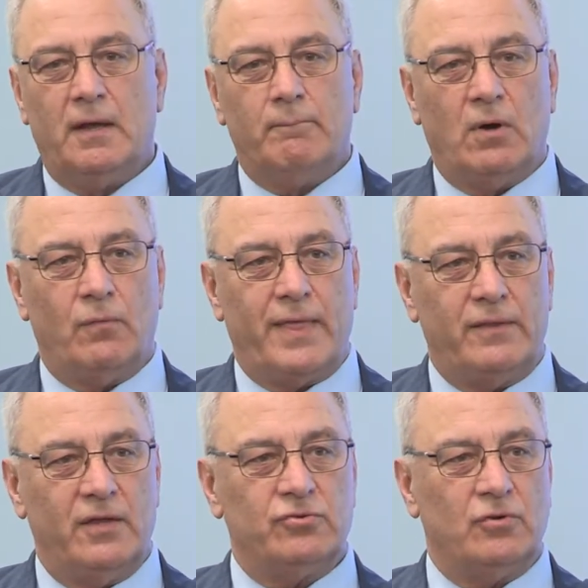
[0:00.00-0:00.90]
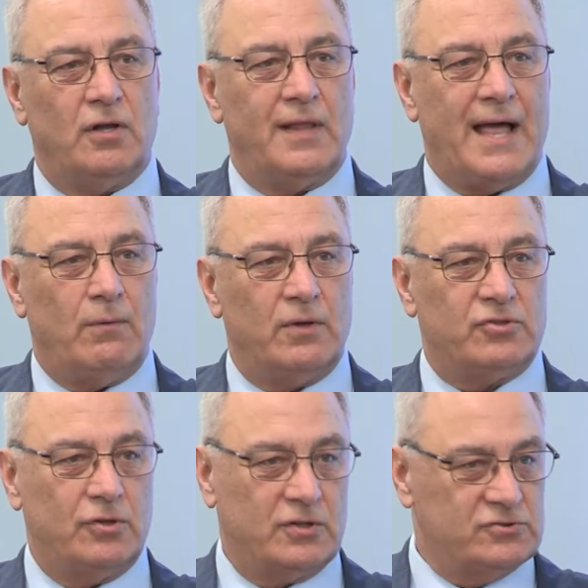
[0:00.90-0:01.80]
But this will allow us
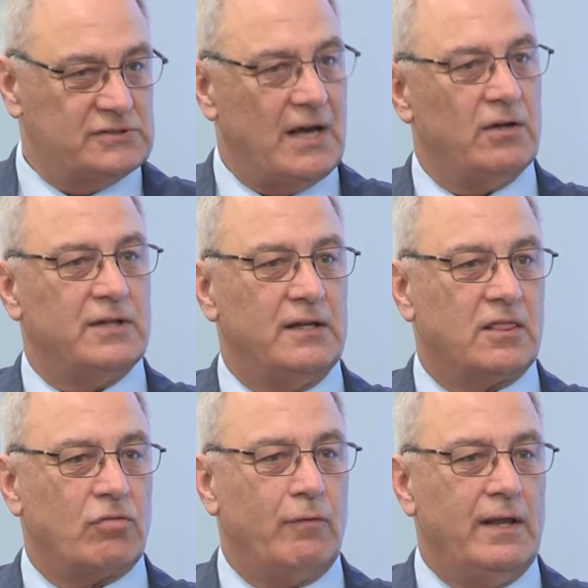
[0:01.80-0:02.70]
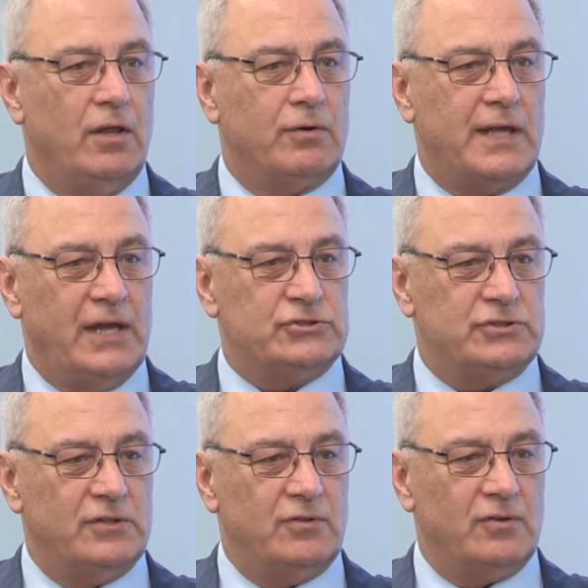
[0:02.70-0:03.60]
to consolidate three
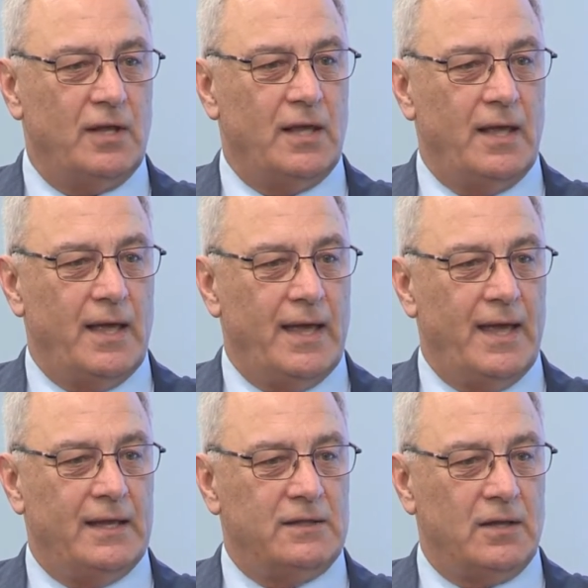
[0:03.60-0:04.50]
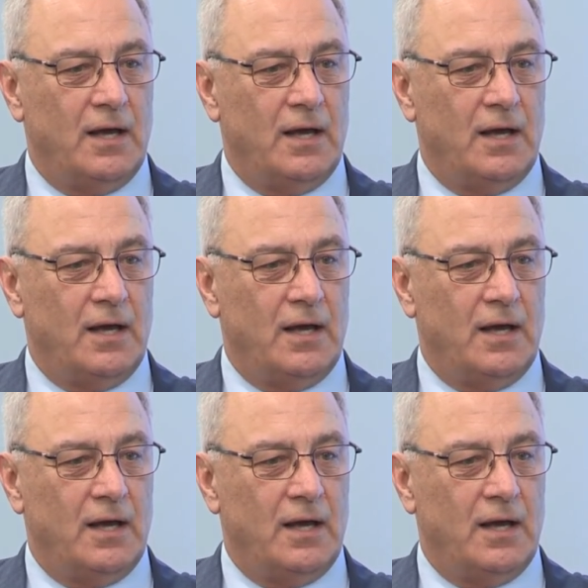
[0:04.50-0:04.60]
locations, and